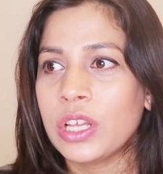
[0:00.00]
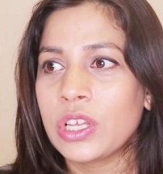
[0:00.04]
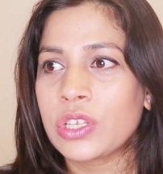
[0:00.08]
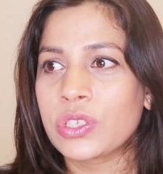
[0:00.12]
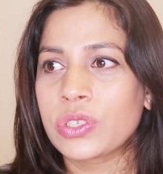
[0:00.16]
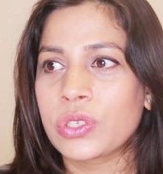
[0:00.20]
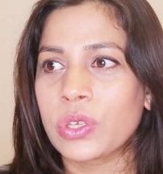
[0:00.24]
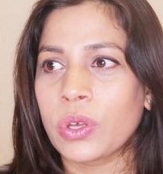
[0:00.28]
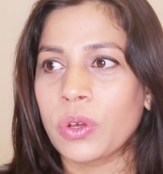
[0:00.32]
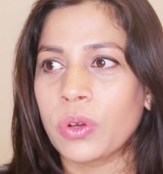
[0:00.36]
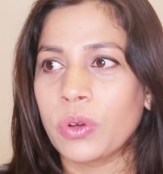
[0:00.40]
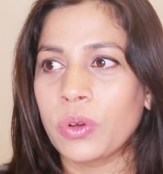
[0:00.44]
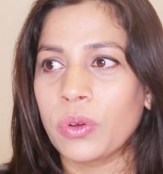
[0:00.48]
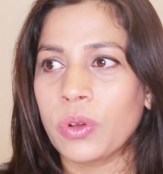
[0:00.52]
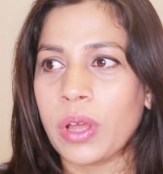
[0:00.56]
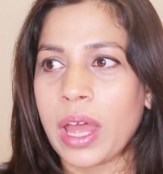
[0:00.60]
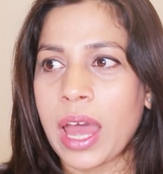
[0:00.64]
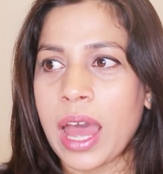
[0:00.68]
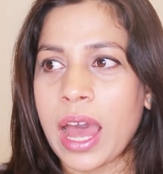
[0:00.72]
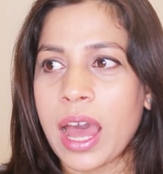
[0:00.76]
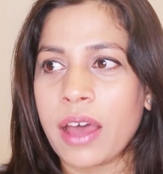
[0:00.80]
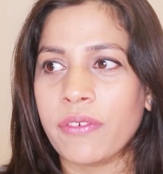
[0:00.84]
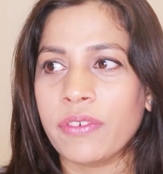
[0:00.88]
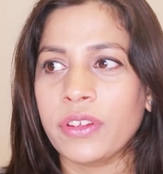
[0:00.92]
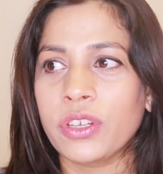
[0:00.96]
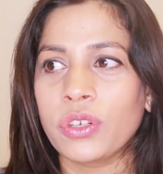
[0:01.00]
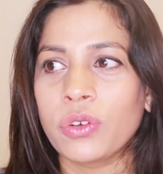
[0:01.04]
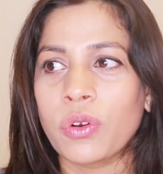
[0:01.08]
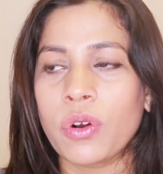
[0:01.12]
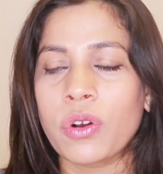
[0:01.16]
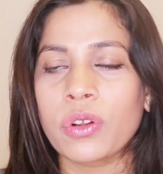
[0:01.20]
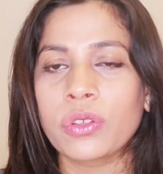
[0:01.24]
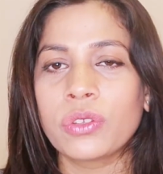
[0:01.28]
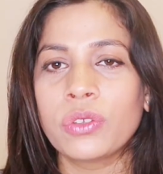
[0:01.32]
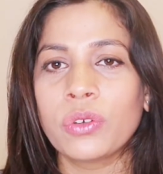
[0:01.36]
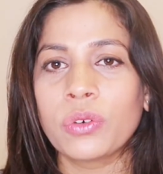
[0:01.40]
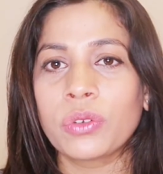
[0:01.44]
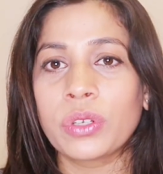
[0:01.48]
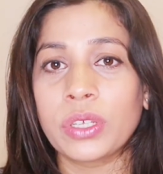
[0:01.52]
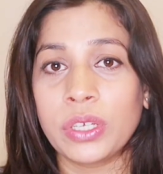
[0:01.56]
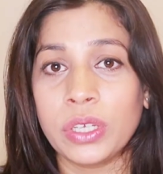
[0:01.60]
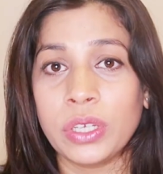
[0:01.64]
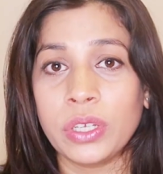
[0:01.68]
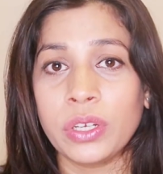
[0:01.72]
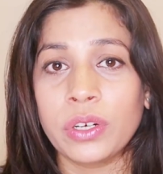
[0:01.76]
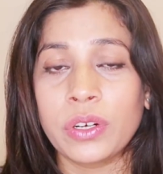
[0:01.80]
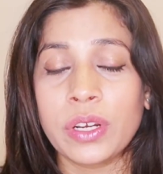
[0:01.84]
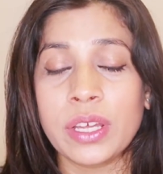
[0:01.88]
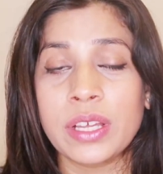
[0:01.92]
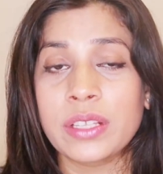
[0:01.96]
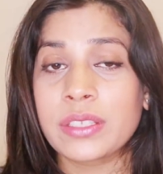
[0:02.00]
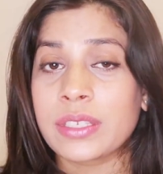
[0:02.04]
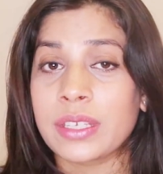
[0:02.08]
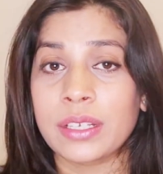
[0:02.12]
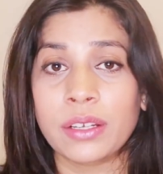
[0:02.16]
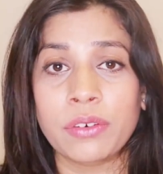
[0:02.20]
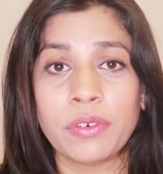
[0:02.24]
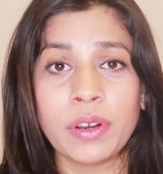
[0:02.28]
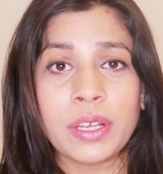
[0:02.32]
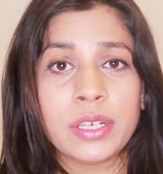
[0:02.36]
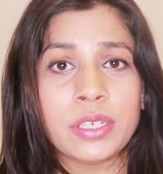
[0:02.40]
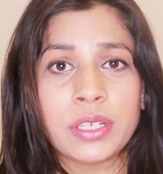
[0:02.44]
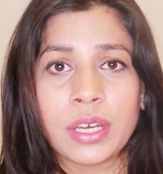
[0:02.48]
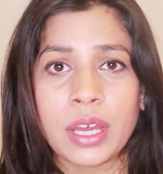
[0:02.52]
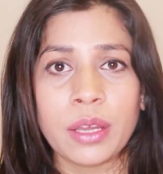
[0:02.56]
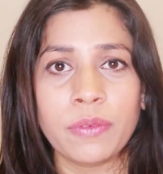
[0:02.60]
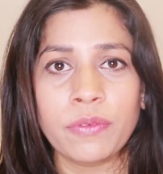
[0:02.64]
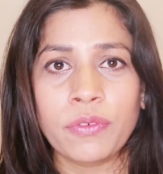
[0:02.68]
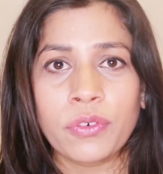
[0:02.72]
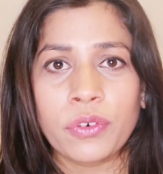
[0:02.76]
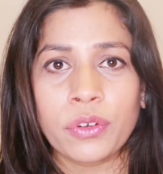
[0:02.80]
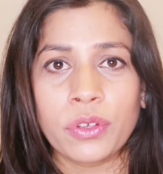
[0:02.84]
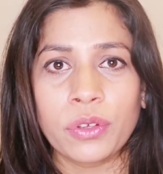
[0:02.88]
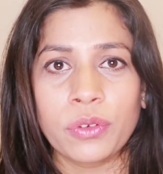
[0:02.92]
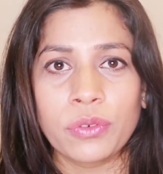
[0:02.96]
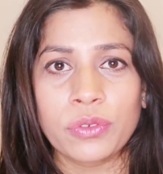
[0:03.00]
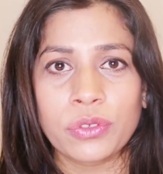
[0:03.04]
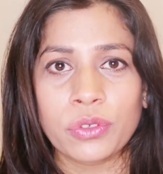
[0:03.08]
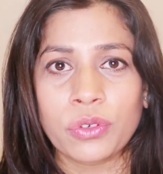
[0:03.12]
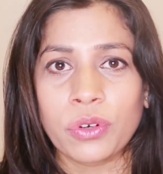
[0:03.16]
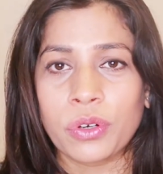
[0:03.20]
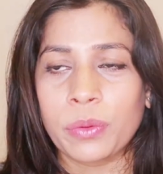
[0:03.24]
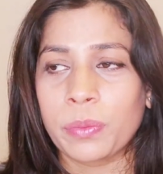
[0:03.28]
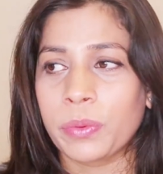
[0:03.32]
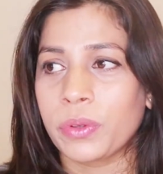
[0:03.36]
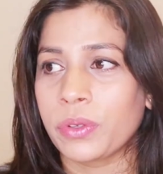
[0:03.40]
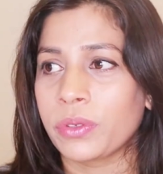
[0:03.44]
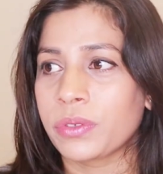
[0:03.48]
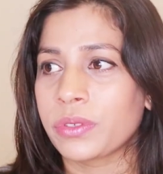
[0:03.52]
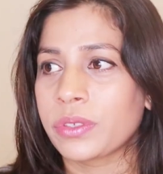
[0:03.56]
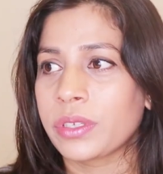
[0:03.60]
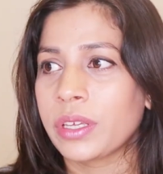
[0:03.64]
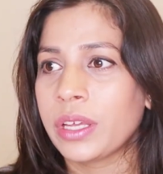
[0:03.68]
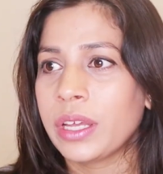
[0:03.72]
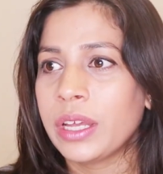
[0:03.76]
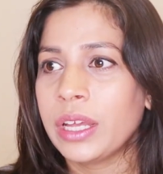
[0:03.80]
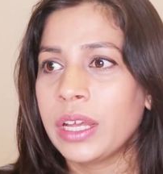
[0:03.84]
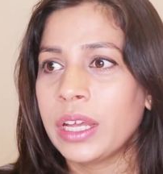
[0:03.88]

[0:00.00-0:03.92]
So having North Node here, it's a great time for you, Scorpios.